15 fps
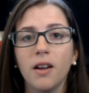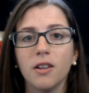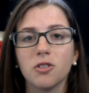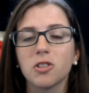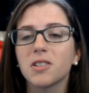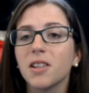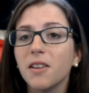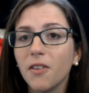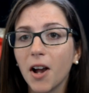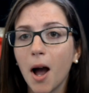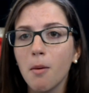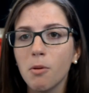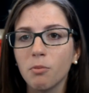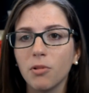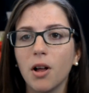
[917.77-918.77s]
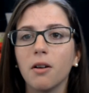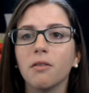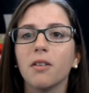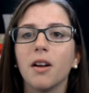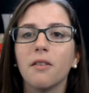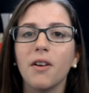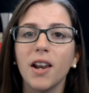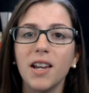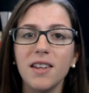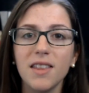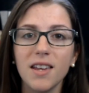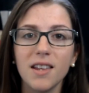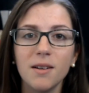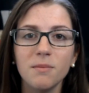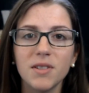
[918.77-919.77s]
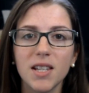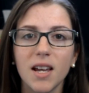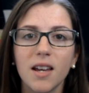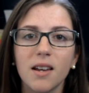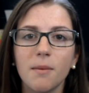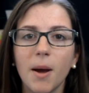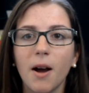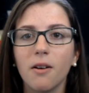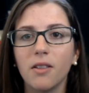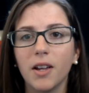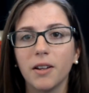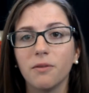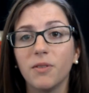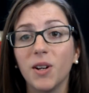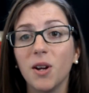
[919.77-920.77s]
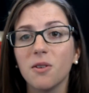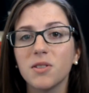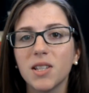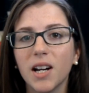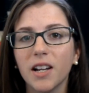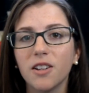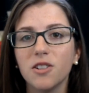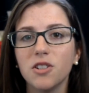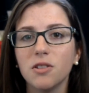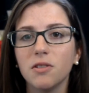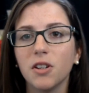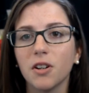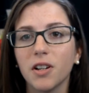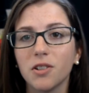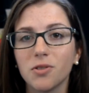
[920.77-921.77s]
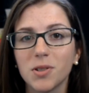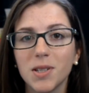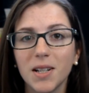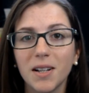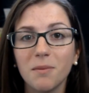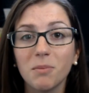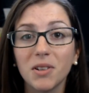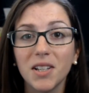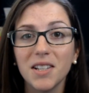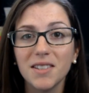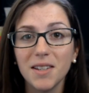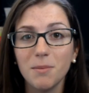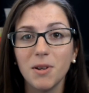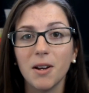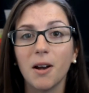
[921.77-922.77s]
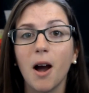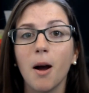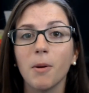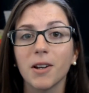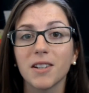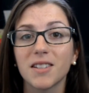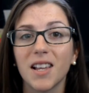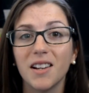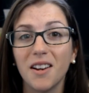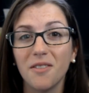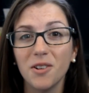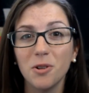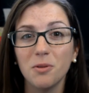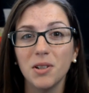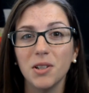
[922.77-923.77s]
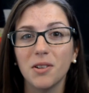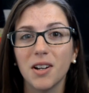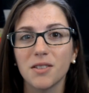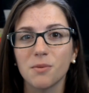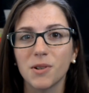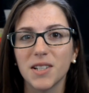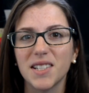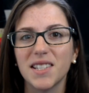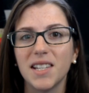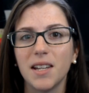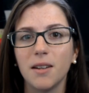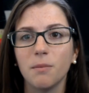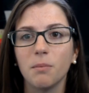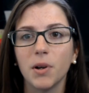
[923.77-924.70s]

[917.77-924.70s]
Just leave a comment below. If anything that I'm saying about like videos that I could do you're interested in, please leave me a comment, because I never know what you guys want to see,